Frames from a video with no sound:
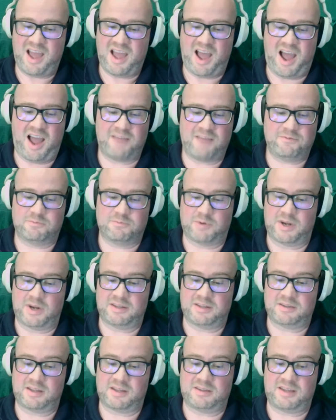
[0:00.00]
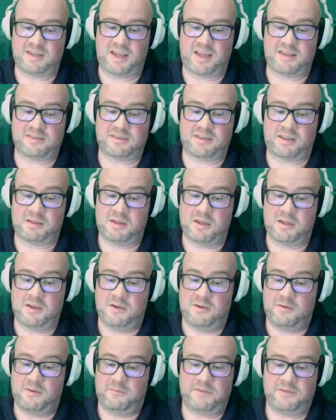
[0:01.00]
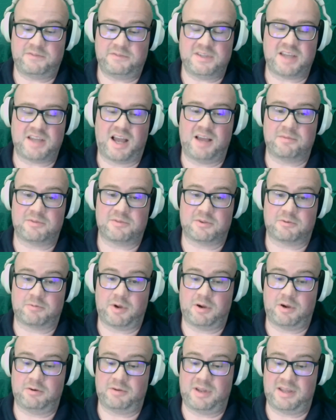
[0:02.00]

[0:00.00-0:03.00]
I've ran a test 50 times in a row